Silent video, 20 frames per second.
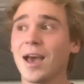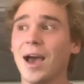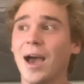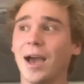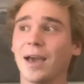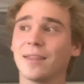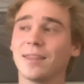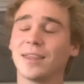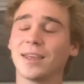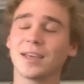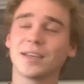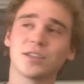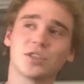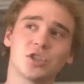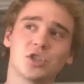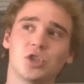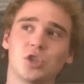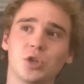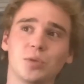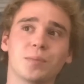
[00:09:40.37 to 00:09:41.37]
I think it's
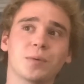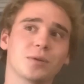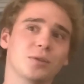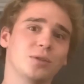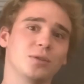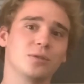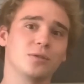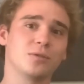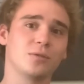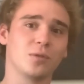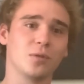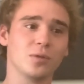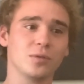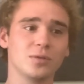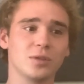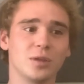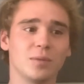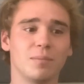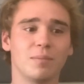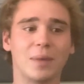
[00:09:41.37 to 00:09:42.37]
super useful
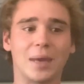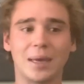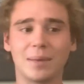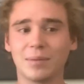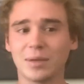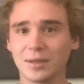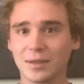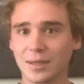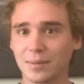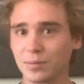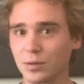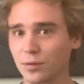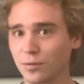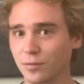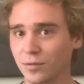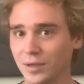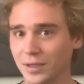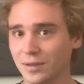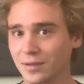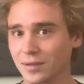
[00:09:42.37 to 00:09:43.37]
to maybe dip your
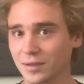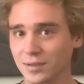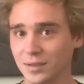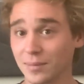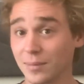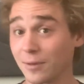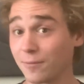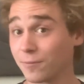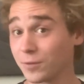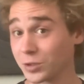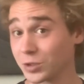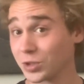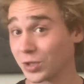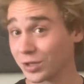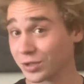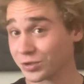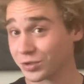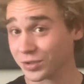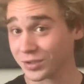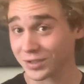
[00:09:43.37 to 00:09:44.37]
feet into some
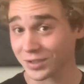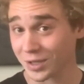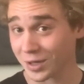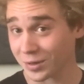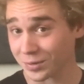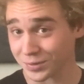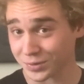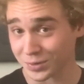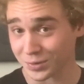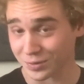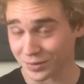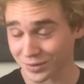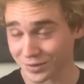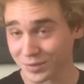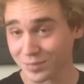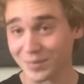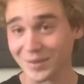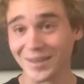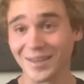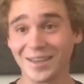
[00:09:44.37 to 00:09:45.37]
infrastructure as code tools
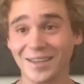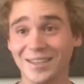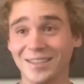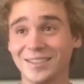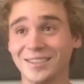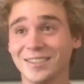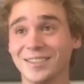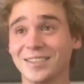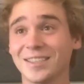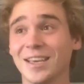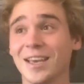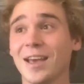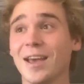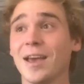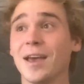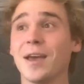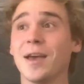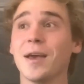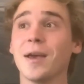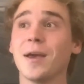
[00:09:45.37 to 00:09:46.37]
because,
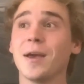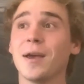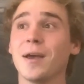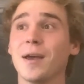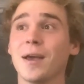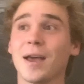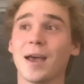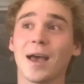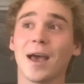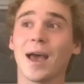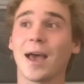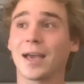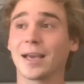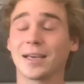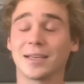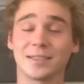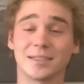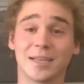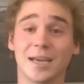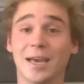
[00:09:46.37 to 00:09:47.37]
I
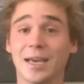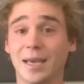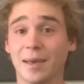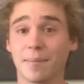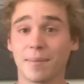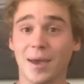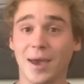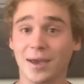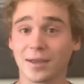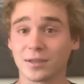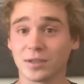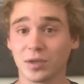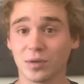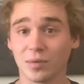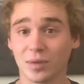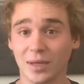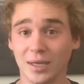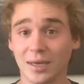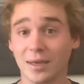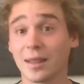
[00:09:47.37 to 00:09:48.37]
guess tying it back to
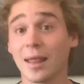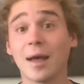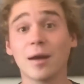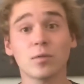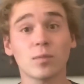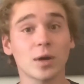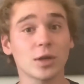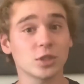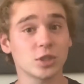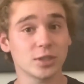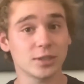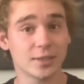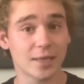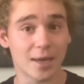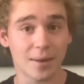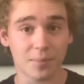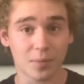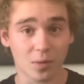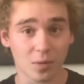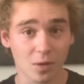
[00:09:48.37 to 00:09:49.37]
the CloudWatch
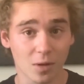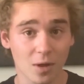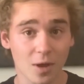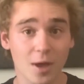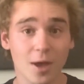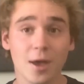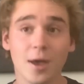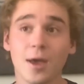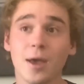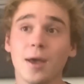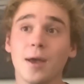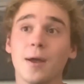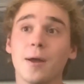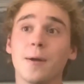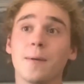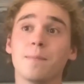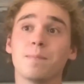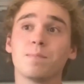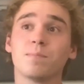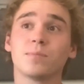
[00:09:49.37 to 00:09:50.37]
example,
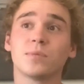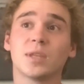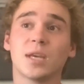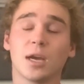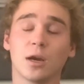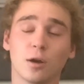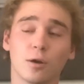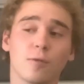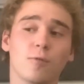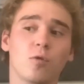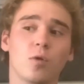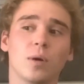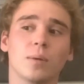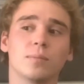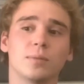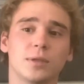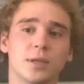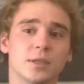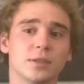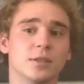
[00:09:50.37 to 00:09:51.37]

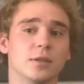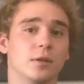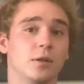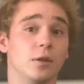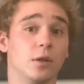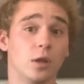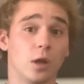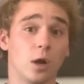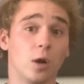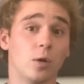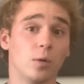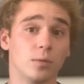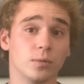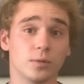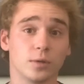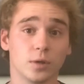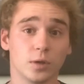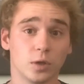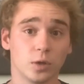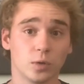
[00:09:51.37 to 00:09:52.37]
Terraform doesn't know
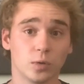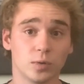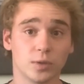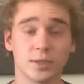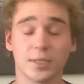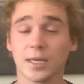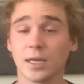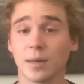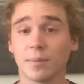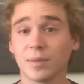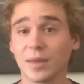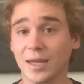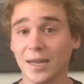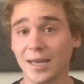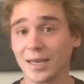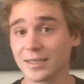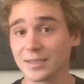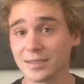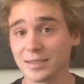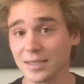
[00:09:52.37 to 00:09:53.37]
to set up that
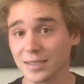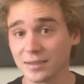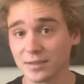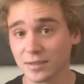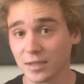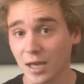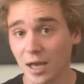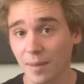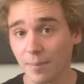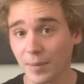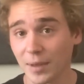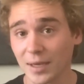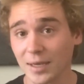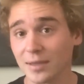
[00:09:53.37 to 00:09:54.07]
SNS topic.